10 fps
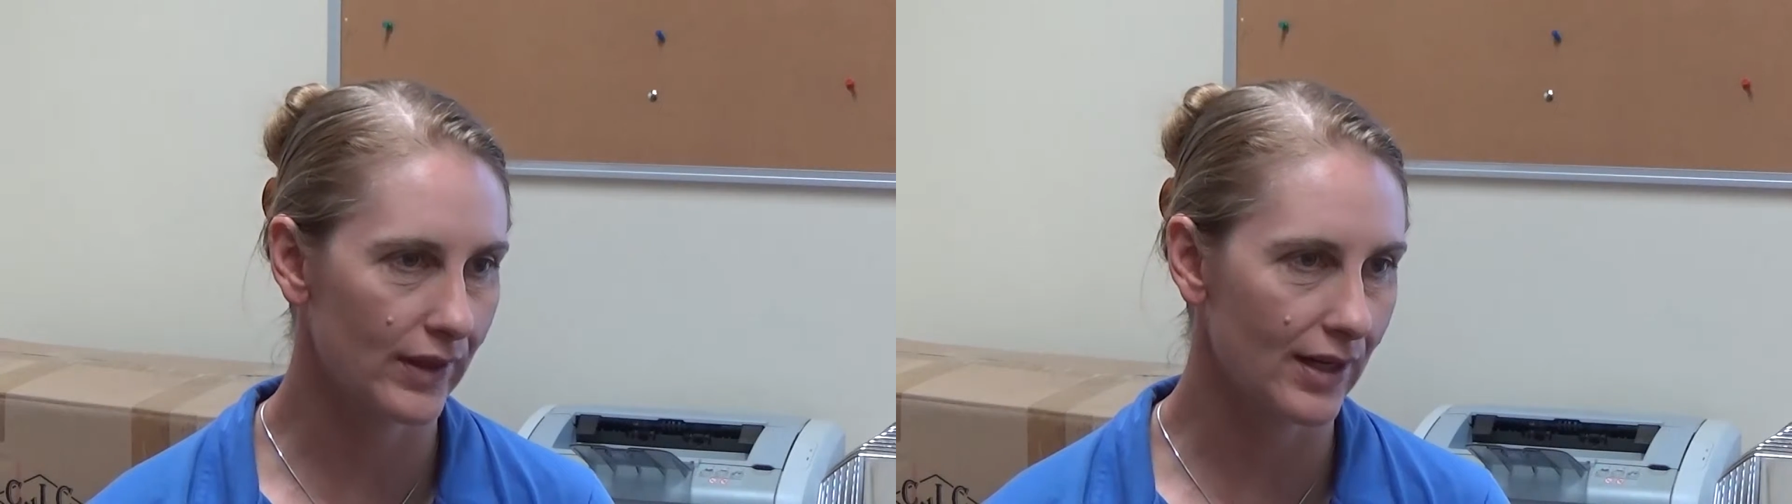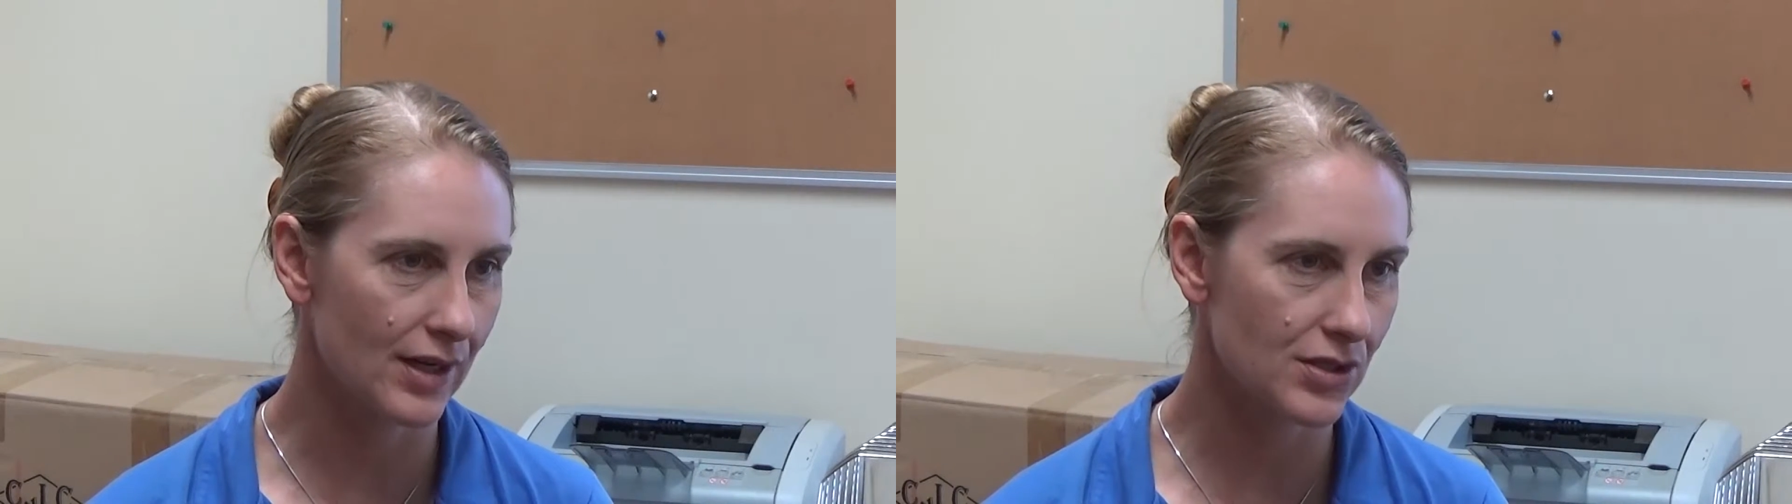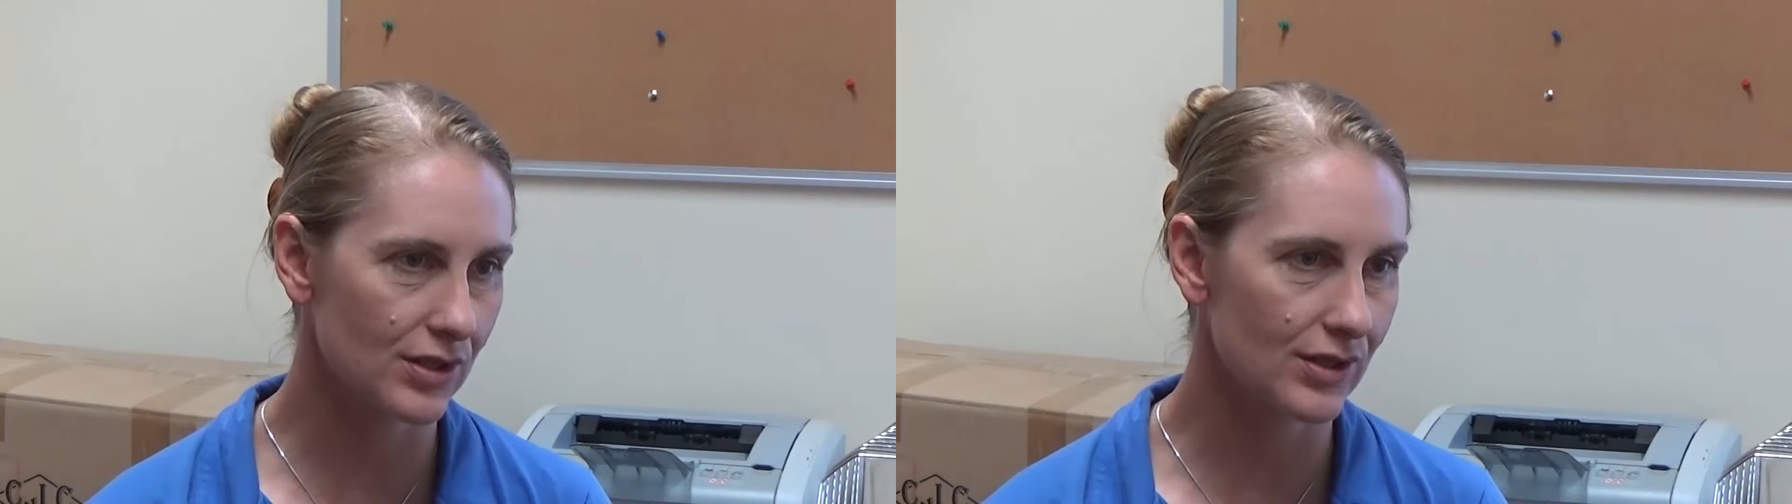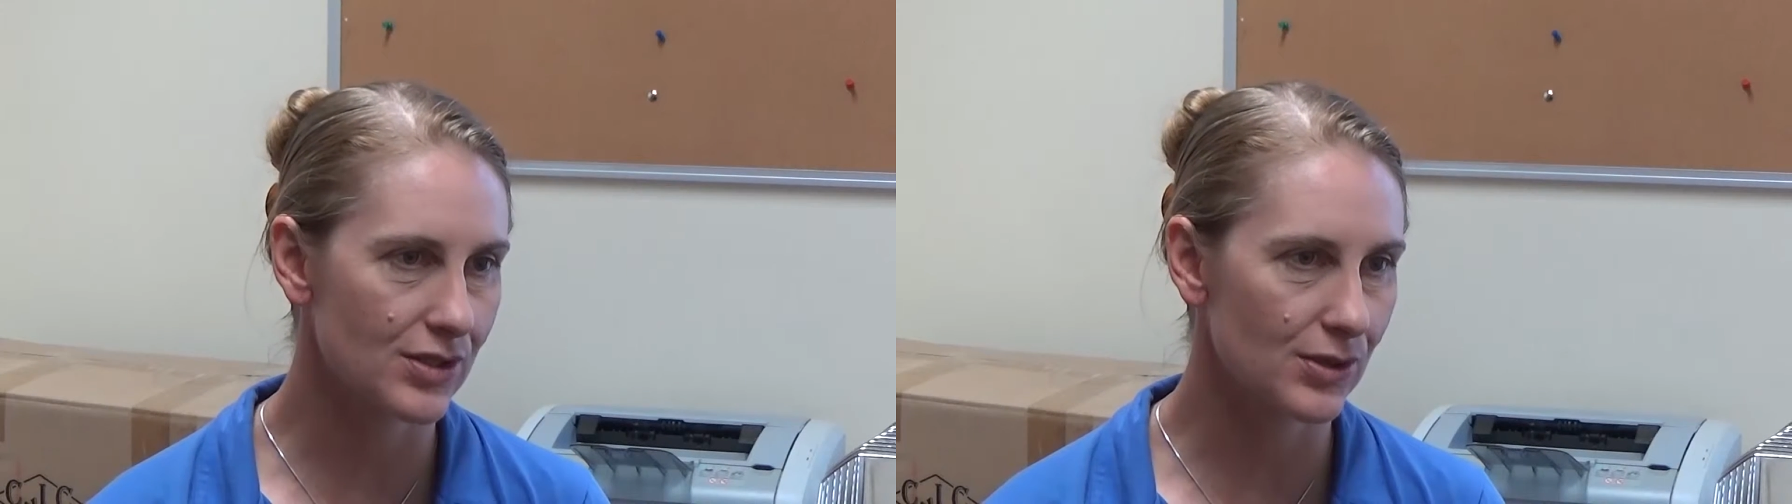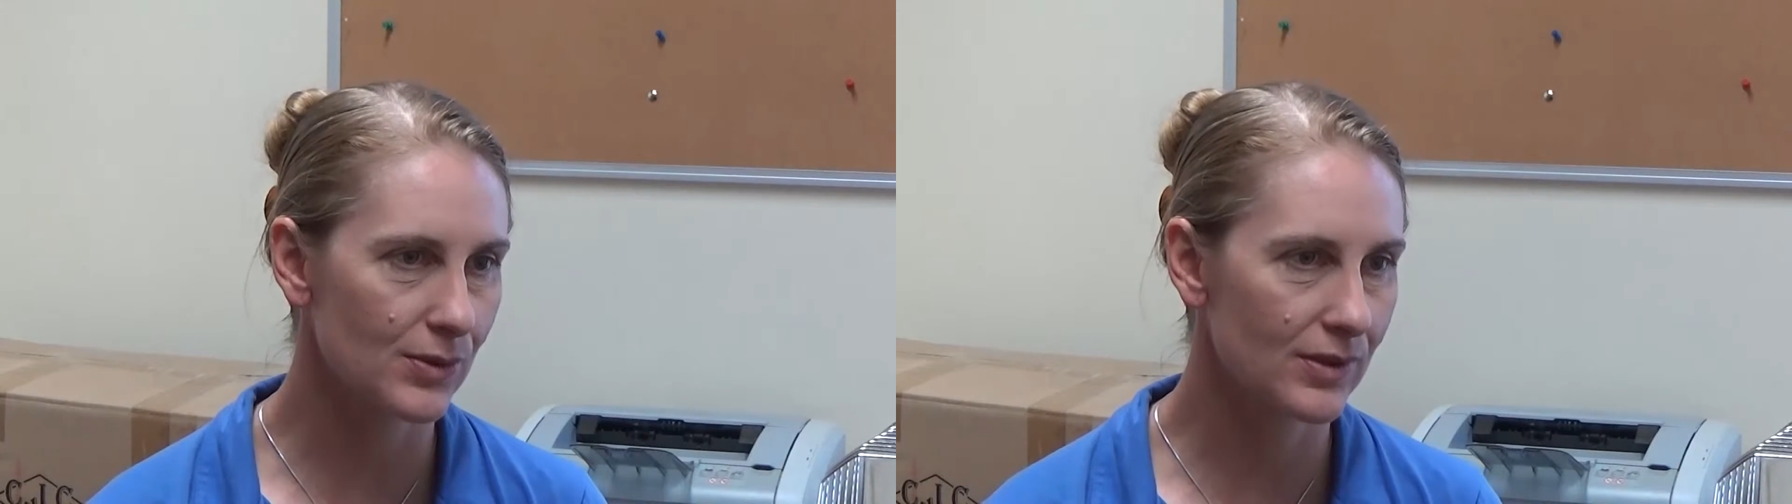they actually do,